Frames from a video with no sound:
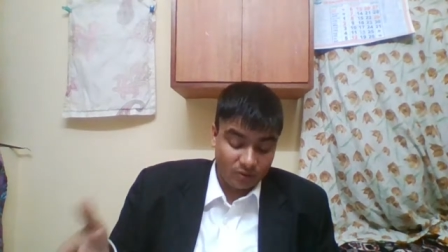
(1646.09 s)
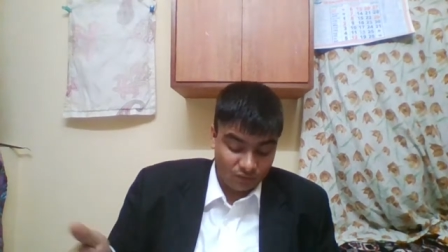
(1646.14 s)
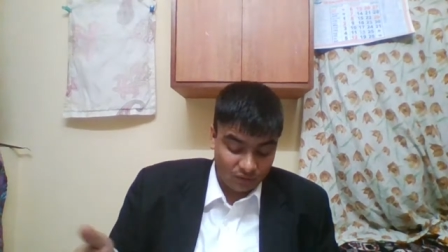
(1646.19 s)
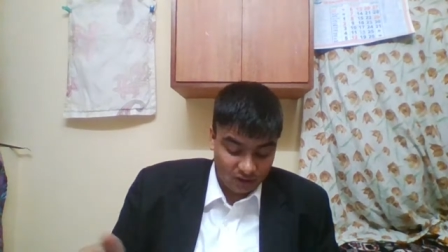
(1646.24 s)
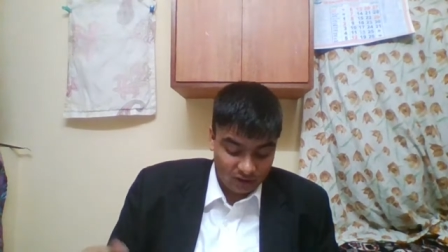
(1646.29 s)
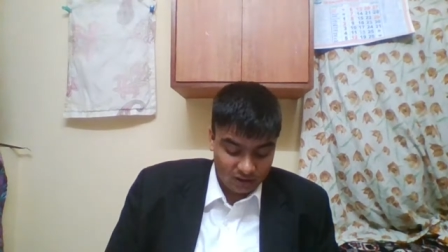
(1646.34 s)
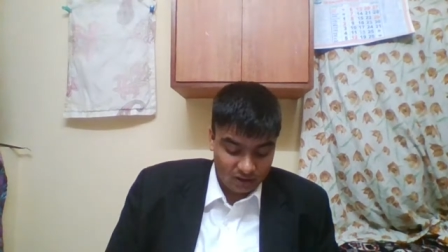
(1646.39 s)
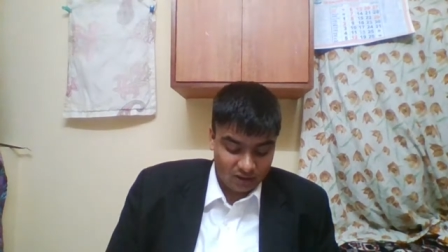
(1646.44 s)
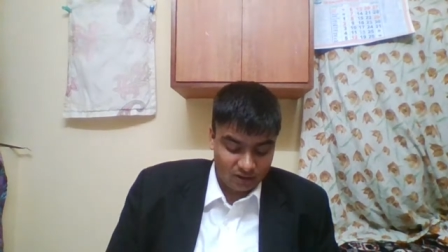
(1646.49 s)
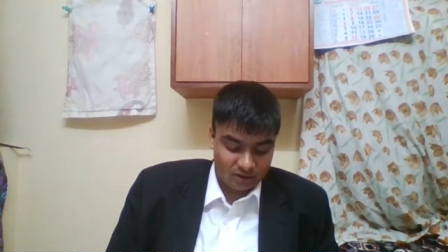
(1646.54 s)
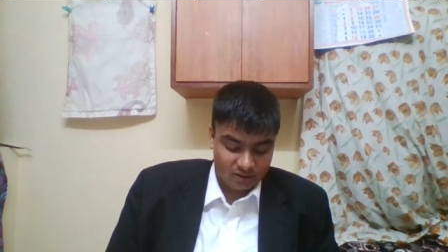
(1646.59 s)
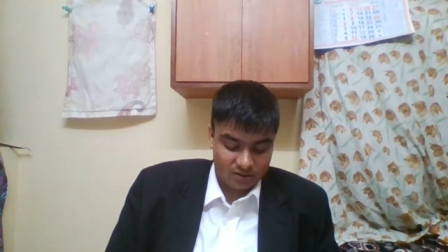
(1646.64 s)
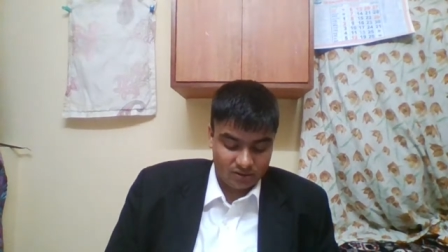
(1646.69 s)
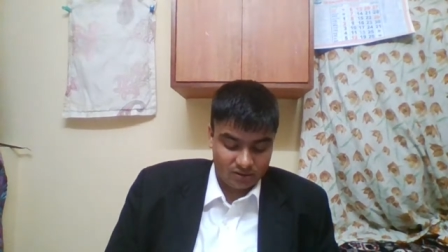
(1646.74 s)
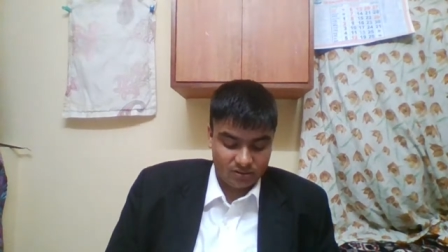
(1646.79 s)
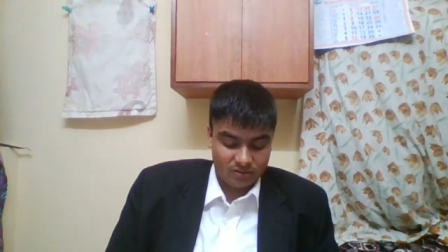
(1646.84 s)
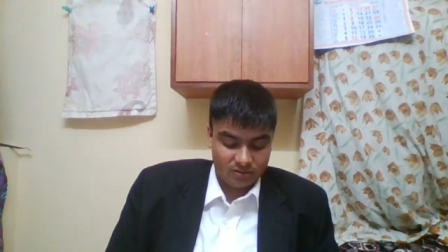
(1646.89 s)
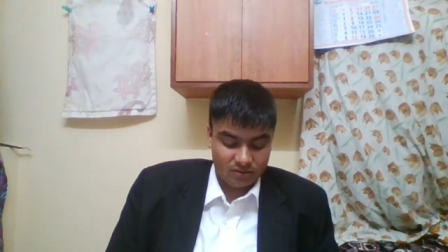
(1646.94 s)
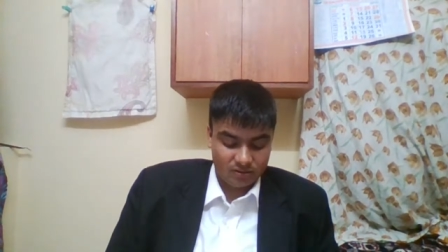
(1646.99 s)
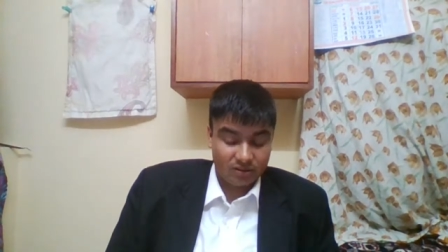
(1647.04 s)

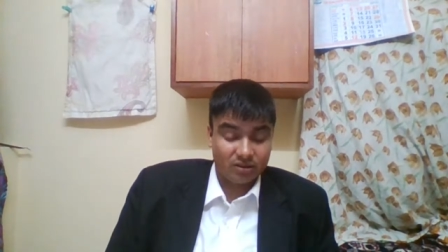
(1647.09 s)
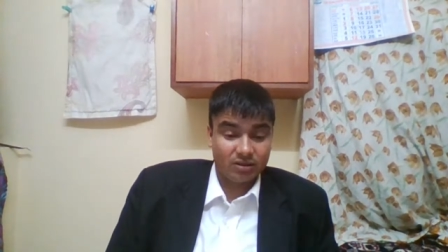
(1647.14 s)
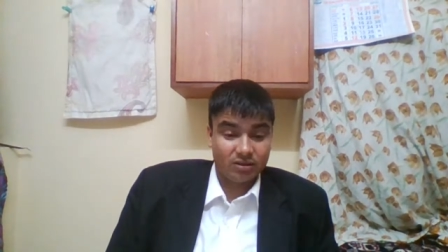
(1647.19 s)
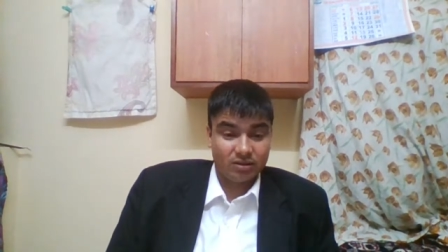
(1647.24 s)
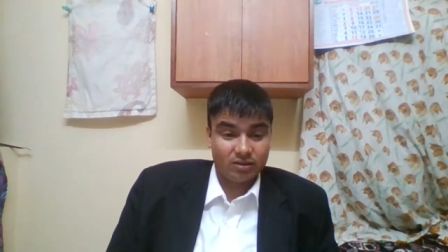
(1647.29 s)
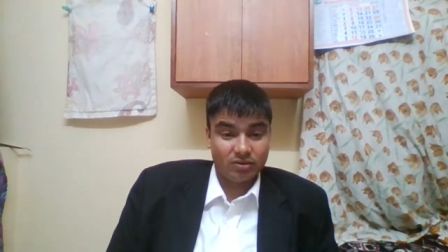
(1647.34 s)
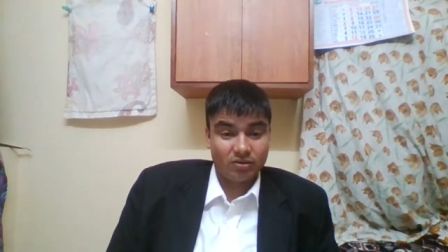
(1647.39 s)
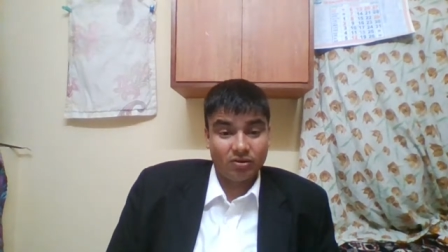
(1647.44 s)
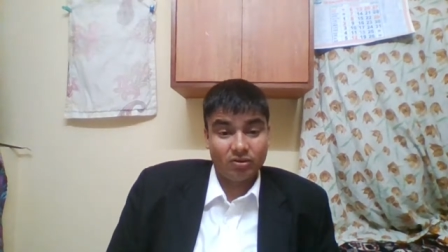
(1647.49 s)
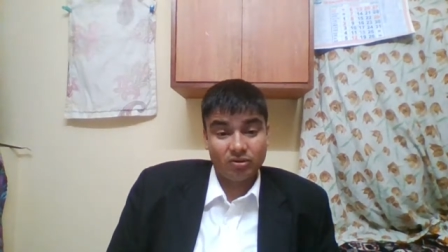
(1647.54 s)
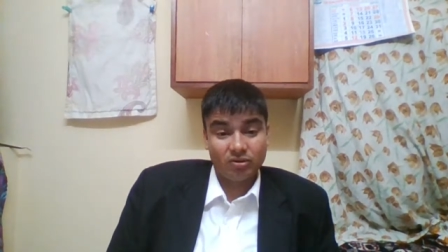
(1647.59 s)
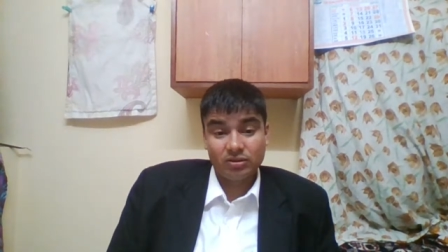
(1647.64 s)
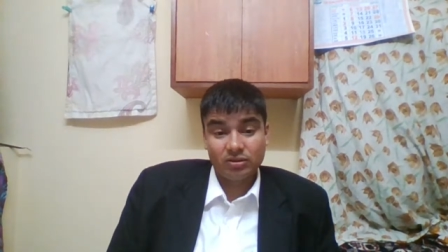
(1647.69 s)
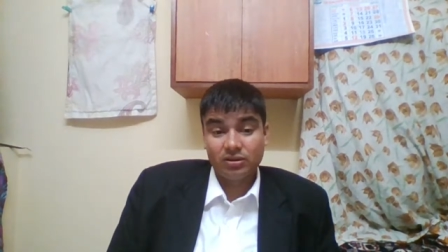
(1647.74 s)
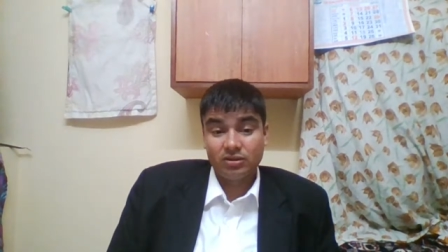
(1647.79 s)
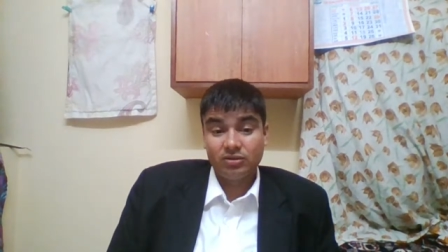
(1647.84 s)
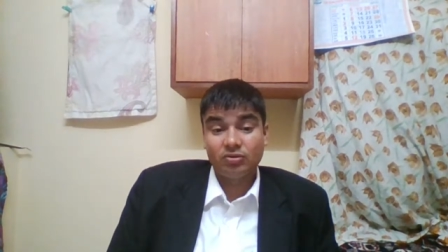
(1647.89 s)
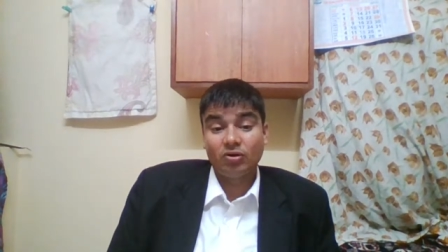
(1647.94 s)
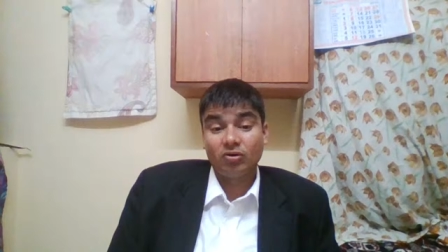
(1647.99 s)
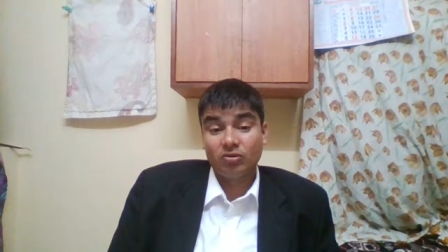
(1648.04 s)
witness or
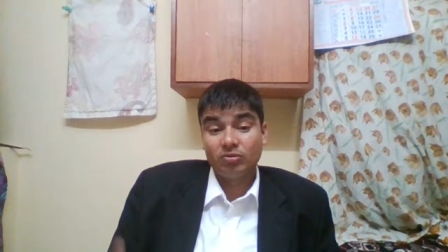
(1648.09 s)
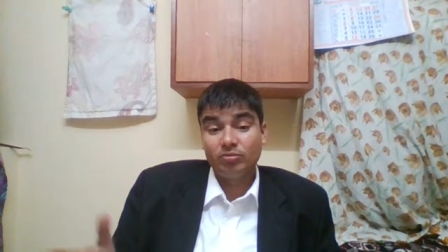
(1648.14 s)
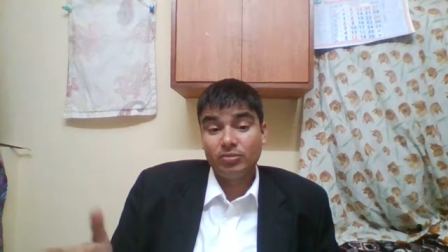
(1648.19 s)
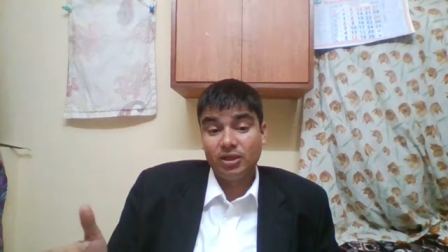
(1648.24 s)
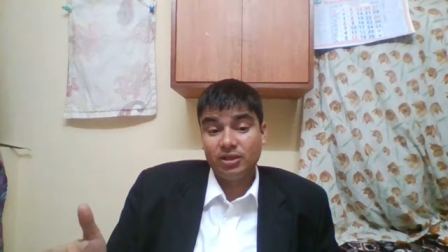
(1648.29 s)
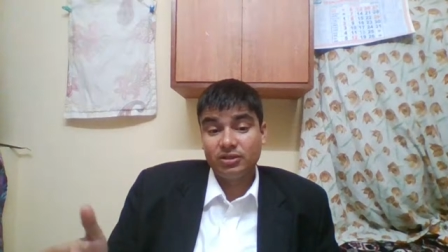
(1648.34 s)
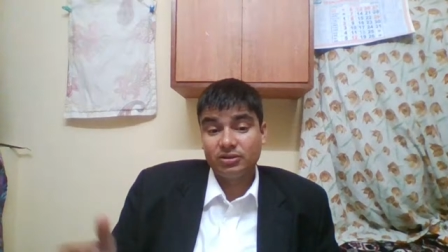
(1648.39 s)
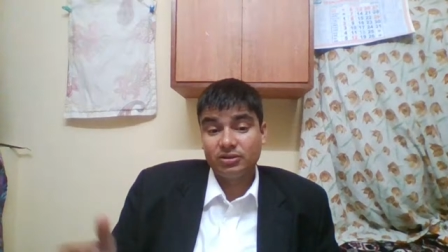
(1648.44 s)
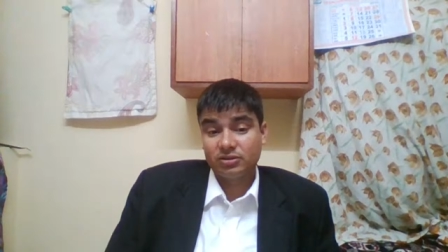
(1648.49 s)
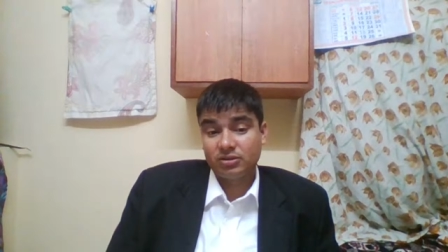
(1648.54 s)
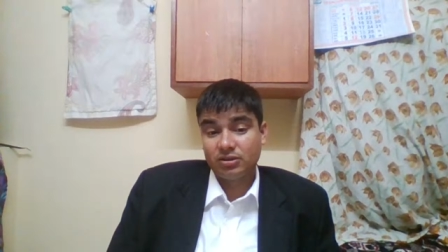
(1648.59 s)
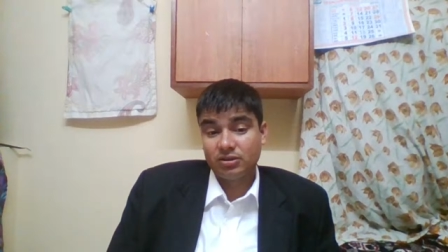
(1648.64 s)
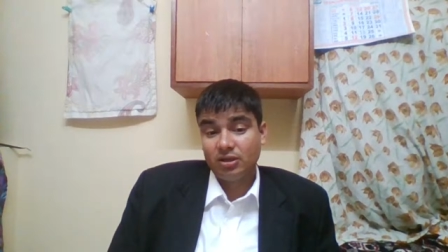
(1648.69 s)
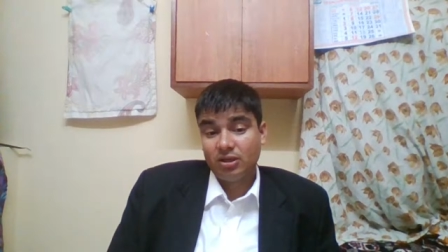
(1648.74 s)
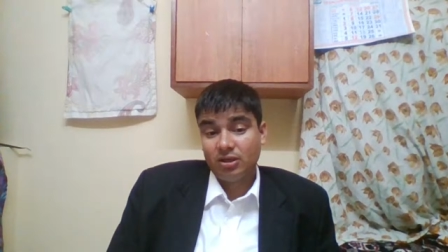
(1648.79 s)
the documents